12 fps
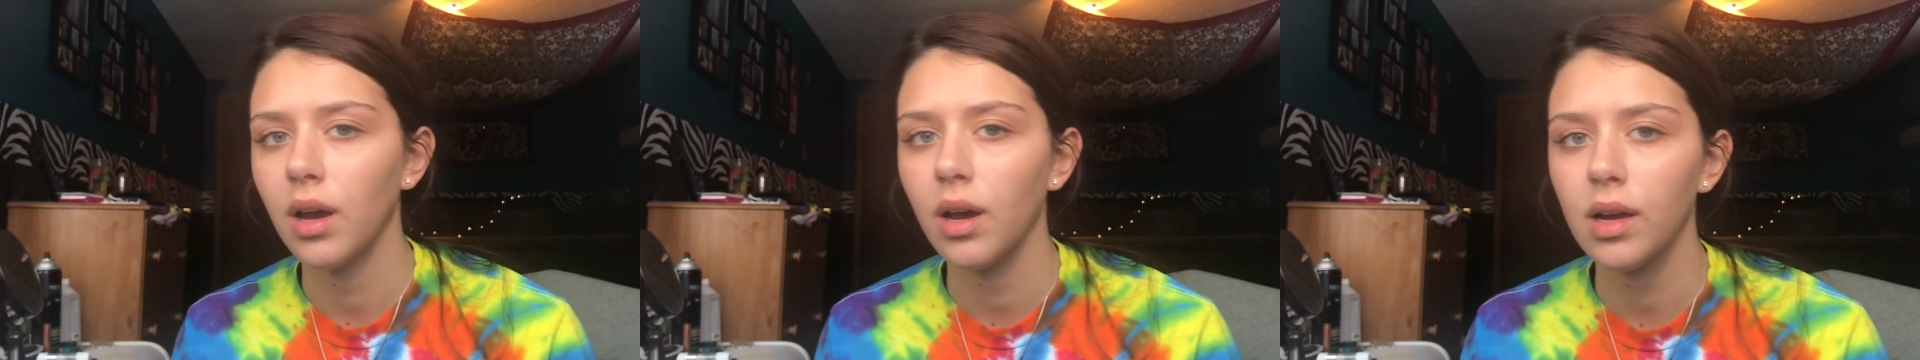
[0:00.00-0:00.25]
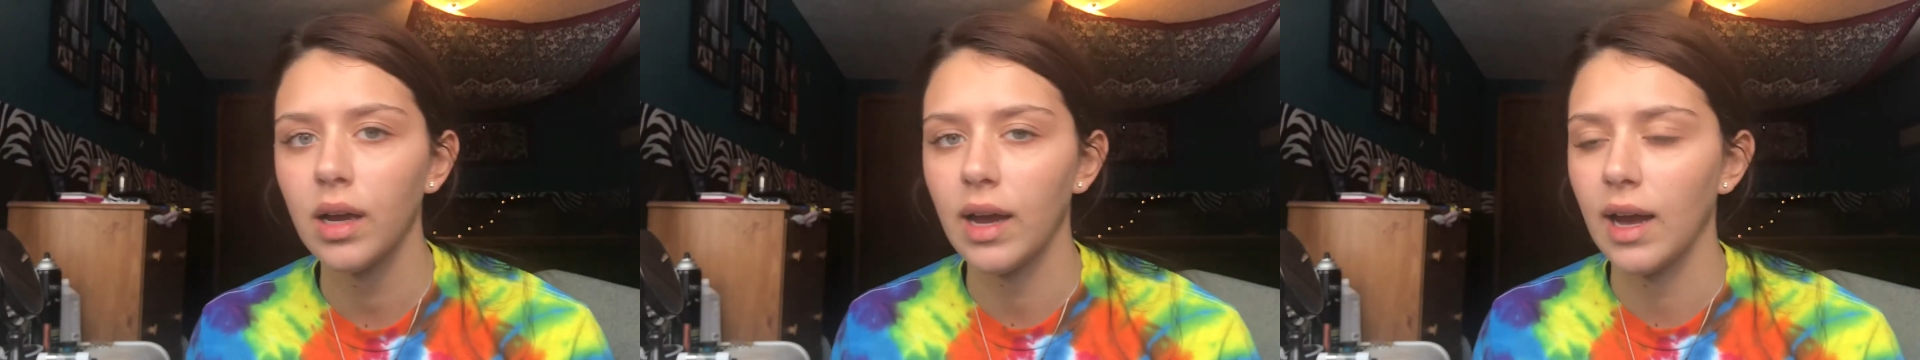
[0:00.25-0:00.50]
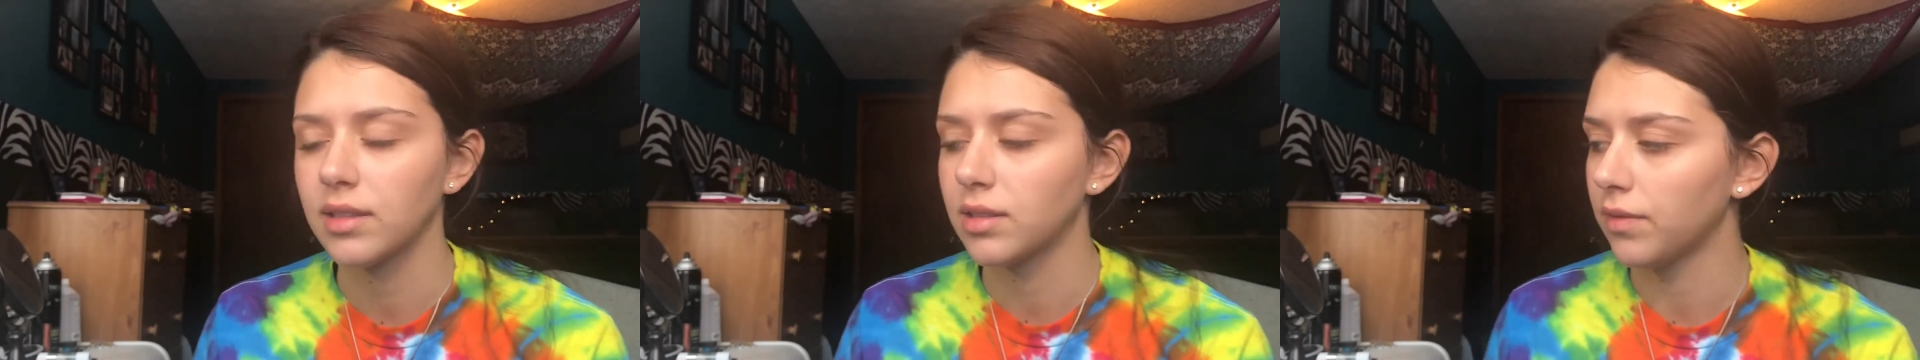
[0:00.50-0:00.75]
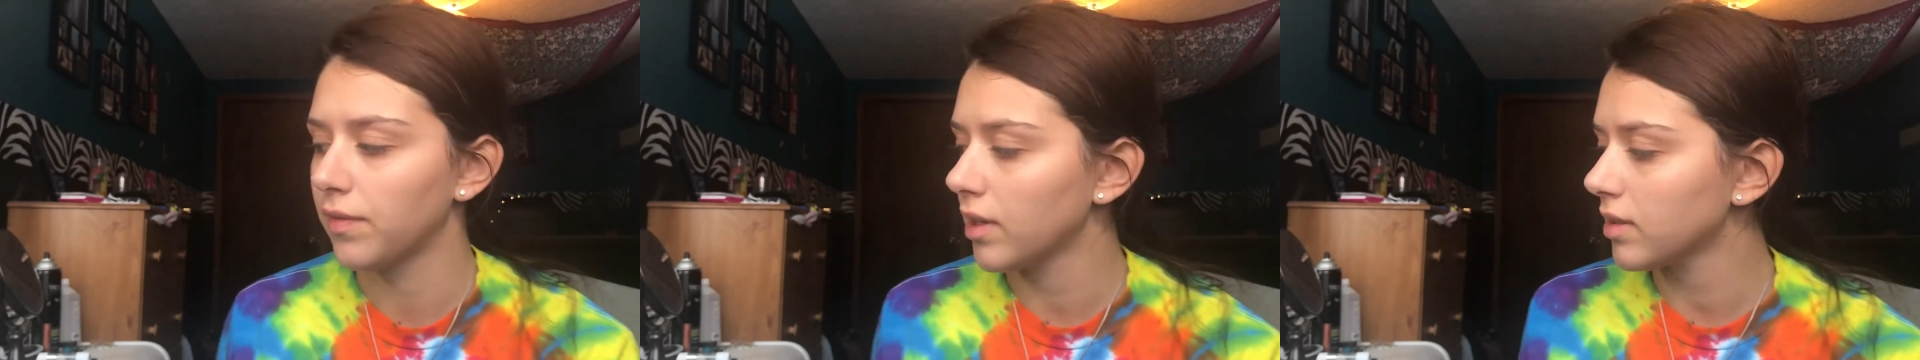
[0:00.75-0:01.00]
Okay guys,
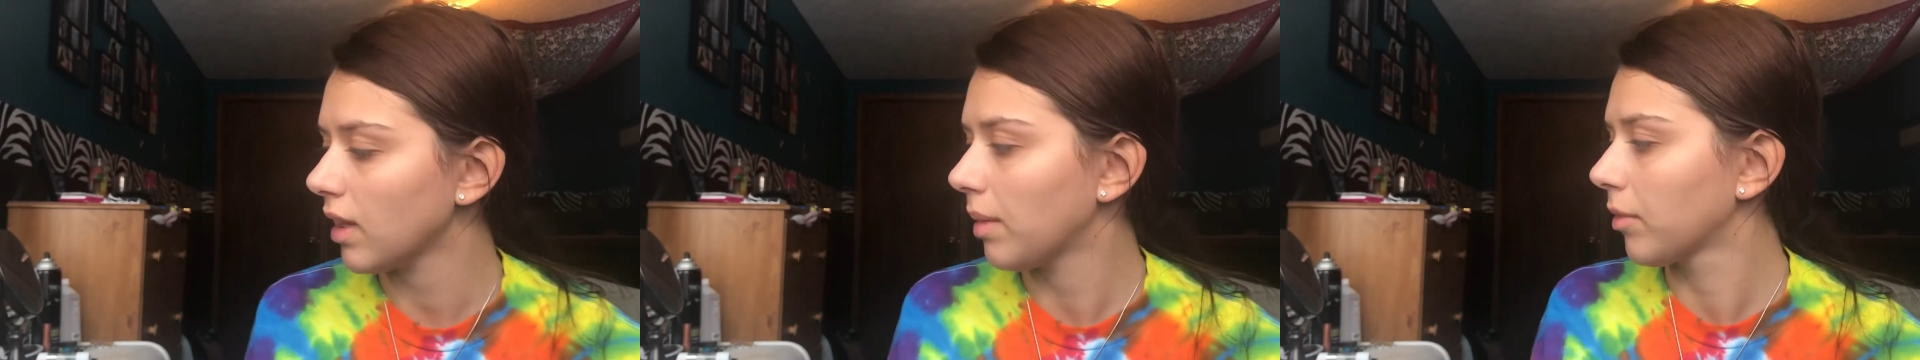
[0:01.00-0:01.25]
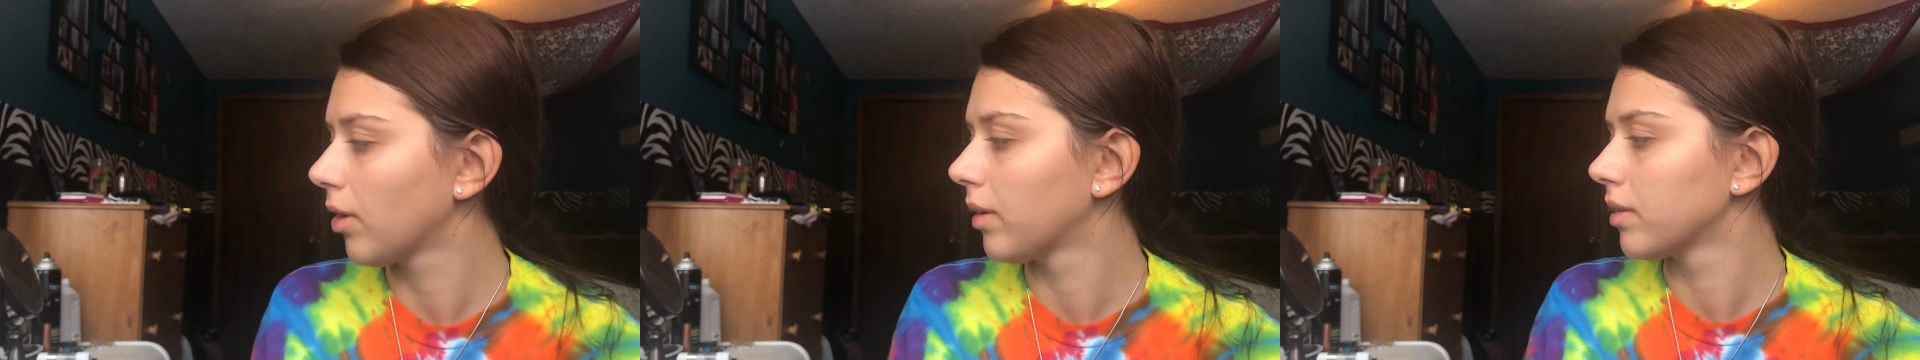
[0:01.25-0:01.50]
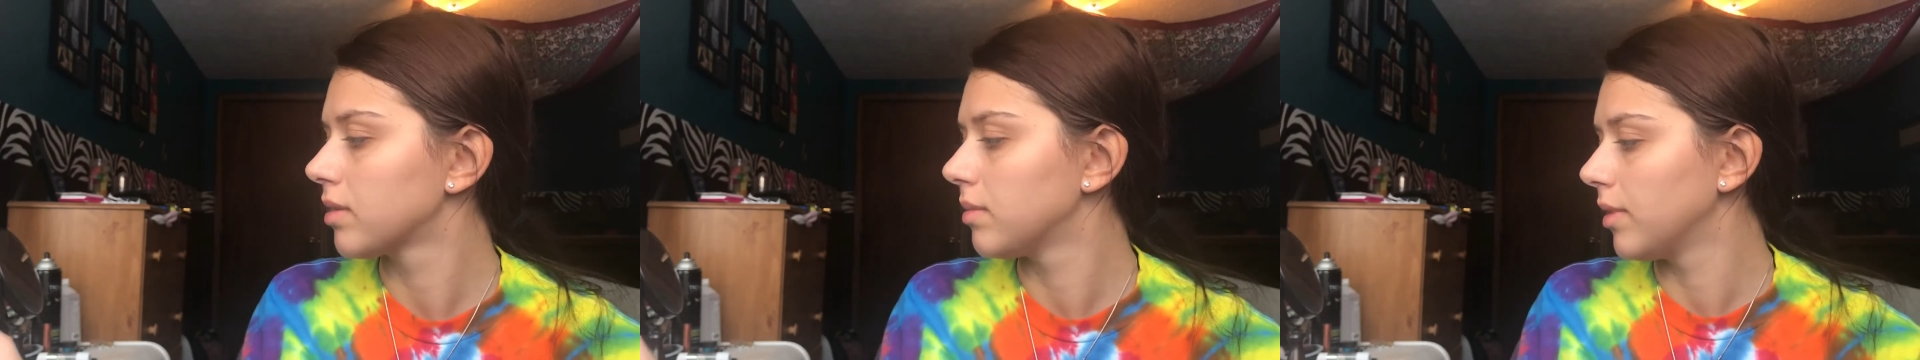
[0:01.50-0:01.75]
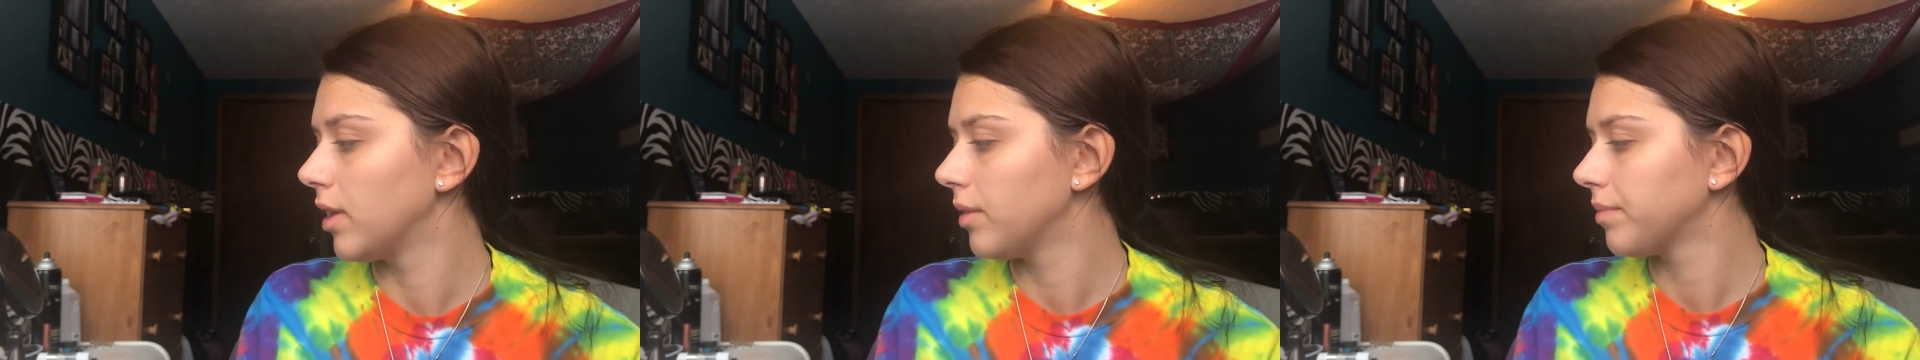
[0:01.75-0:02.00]
so first I'm going to
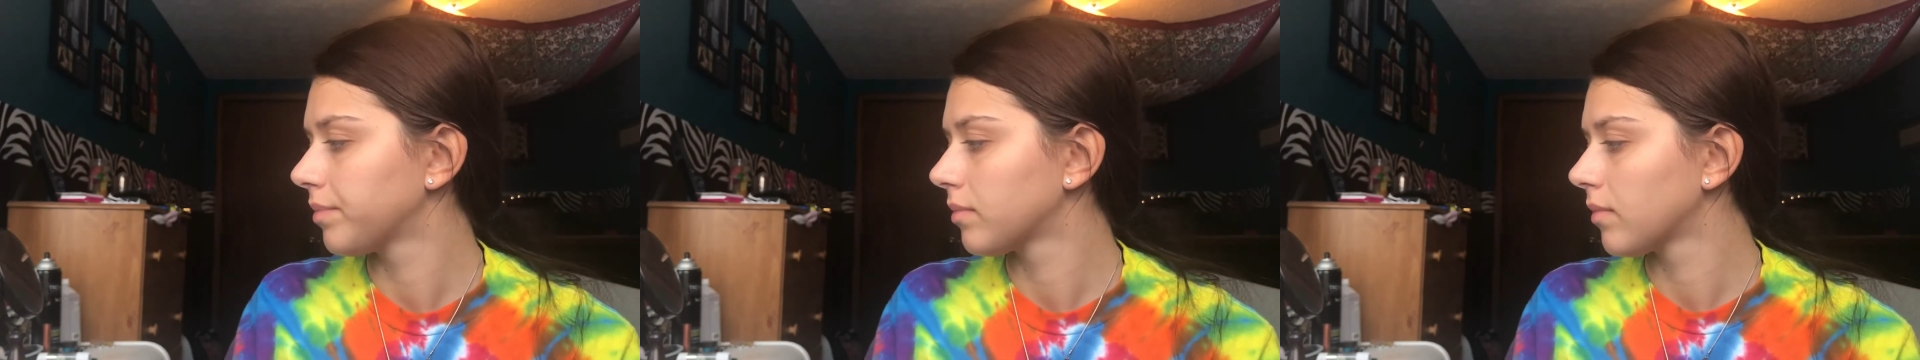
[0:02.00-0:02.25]
be